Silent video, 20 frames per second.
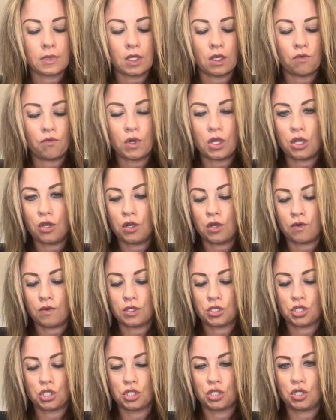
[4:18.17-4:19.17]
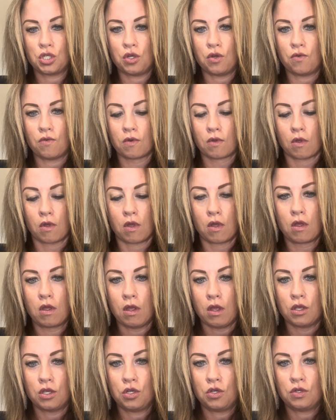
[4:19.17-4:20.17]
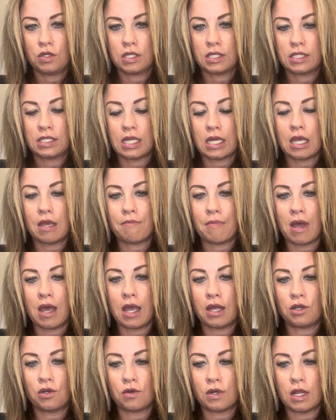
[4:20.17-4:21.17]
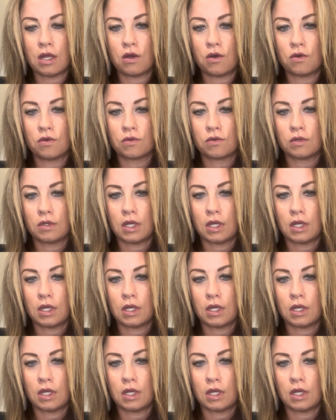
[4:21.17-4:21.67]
what you do is just you just stick it behind your nail,